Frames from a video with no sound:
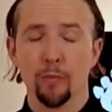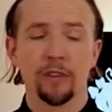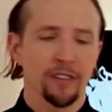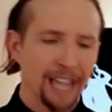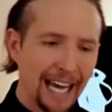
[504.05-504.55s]

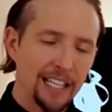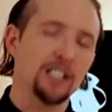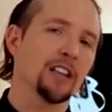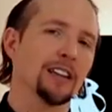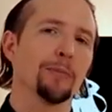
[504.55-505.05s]
That is
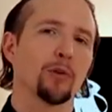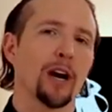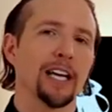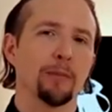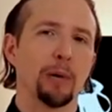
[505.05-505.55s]
the
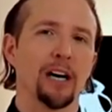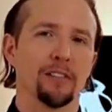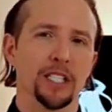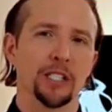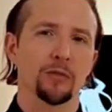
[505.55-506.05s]
liberating part of
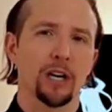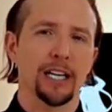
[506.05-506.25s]
this, right?